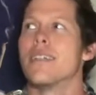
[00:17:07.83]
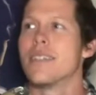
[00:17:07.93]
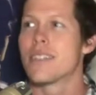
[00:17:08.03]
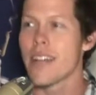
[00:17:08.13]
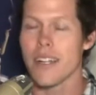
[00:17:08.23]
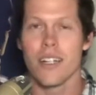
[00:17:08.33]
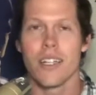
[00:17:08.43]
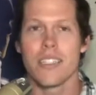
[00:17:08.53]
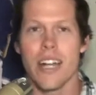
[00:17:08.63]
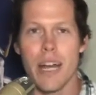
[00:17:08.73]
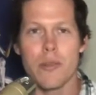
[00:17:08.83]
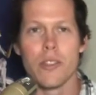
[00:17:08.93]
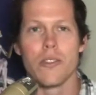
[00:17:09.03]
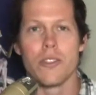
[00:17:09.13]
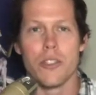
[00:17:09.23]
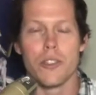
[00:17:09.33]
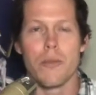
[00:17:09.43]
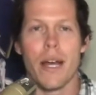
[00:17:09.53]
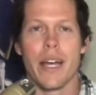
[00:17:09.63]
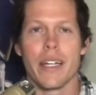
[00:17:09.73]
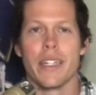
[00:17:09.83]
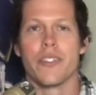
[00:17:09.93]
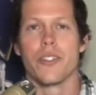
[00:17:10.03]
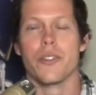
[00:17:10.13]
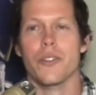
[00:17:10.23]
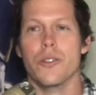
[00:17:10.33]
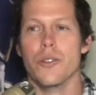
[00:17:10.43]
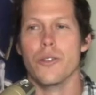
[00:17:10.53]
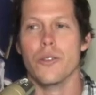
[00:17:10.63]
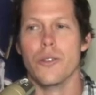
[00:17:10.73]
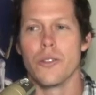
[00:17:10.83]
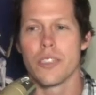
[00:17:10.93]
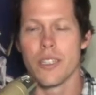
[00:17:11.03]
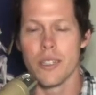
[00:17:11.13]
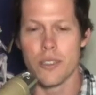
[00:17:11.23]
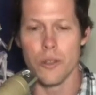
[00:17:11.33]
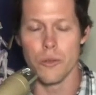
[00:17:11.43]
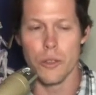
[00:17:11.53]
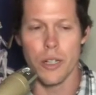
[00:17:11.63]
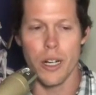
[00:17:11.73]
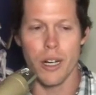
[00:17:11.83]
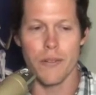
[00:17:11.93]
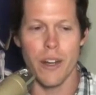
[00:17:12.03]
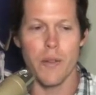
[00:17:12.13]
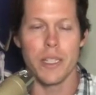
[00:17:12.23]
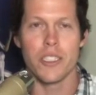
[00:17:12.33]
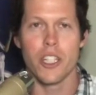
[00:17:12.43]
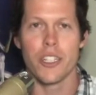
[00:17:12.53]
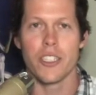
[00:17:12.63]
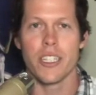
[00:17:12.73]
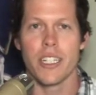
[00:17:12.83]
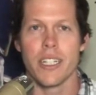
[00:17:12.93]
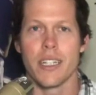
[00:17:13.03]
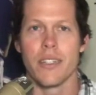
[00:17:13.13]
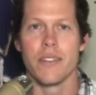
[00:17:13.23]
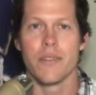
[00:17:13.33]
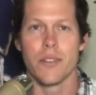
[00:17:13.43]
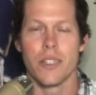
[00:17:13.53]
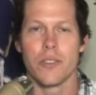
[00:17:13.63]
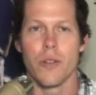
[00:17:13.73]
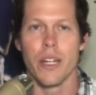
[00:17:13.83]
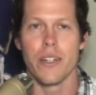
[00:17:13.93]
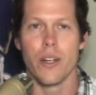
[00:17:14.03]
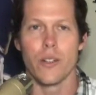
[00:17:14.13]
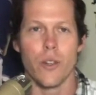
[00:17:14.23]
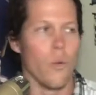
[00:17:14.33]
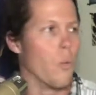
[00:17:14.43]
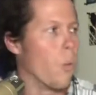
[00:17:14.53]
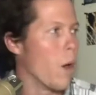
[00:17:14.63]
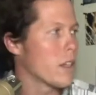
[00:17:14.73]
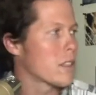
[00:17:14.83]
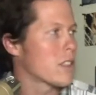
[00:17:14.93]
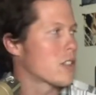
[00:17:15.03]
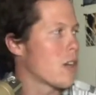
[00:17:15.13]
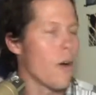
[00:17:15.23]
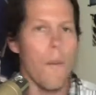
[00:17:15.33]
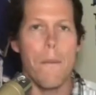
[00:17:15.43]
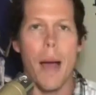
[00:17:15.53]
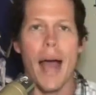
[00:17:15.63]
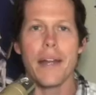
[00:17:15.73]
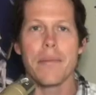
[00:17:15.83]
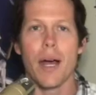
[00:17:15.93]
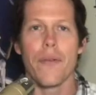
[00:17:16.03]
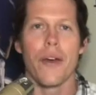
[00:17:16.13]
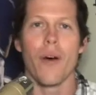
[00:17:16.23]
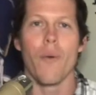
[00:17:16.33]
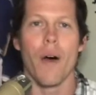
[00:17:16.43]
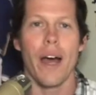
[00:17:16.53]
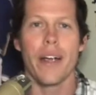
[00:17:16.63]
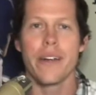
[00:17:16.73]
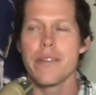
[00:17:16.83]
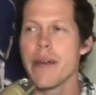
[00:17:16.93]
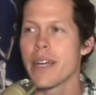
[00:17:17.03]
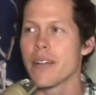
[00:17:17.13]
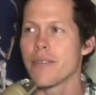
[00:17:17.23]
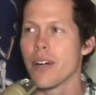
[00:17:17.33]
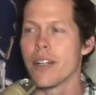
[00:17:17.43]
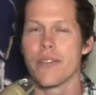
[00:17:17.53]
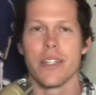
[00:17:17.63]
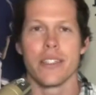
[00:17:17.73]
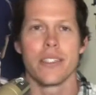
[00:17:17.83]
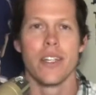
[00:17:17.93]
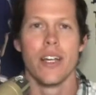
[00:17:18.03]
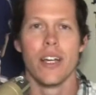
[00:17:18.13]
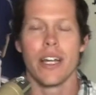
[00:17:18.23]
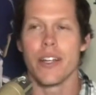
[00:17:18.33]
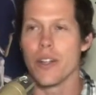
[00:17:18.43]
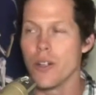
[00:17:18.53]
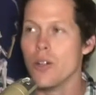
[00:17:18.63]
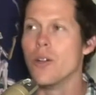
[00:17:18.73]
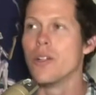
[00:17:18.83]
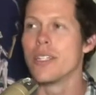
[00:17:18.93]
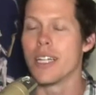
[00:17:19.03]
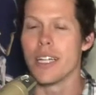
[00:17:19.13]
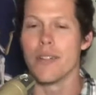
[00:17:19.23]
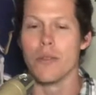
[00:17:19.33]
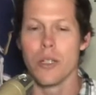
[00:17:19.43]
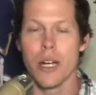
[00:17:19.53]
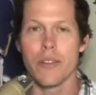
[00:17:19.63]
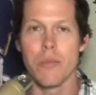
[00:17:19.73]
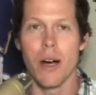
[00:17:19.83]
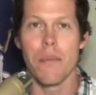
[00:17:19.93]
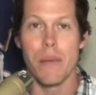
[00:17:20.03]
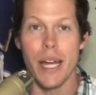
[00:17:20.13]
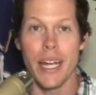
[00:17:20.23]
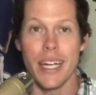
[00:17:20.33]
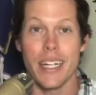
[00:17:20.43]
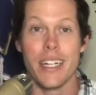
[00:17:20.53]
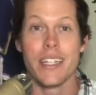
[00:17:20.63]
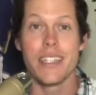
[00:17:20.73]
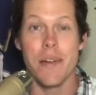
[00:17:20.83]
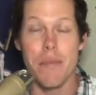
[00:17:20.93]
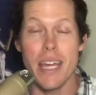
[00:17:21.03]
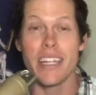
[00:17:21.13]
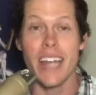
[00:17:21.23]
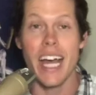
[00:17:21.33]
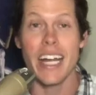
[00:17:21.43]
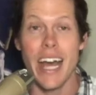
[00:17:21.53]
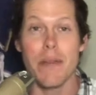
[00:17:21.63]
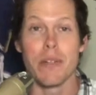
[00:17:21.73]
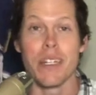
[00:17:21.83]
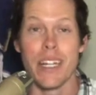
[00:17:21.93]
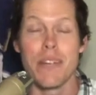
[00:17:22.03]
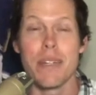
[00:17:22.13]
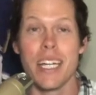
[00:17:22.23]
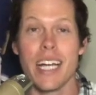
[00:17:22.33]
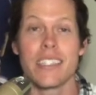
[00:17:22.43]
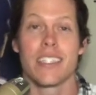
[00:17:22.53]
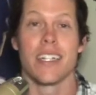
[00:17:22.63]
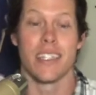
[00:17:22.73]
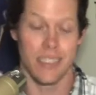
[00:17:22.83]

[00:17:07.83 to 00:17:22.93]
Santa Claus is an absolute douchebag to Rudolph. Everybody's judging the kid for his red nose. What's so bad about that? Why are you making fun of this? And who did Rudolph's mom bang to make that happen? Let me ask you.